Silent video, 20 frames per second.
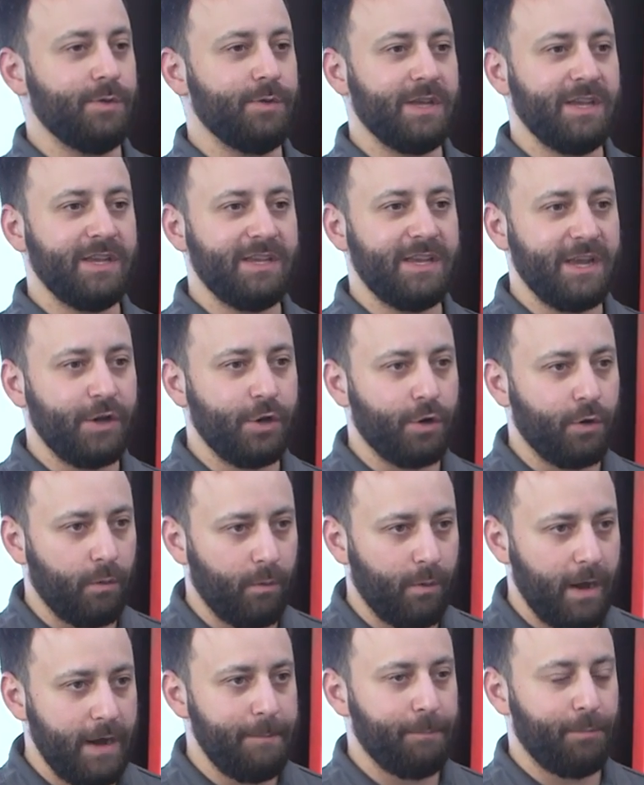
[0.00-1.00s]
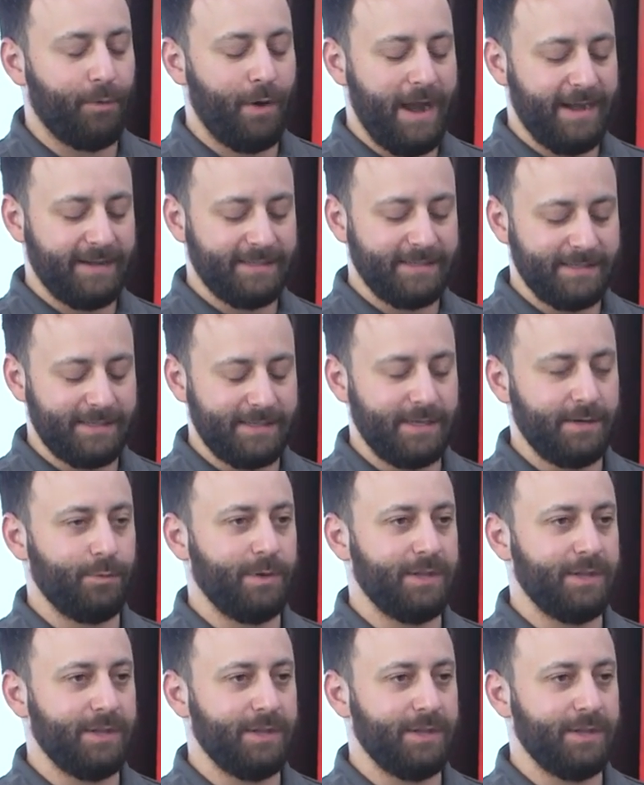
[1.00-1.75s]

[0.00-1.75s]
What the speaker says: You can get great practice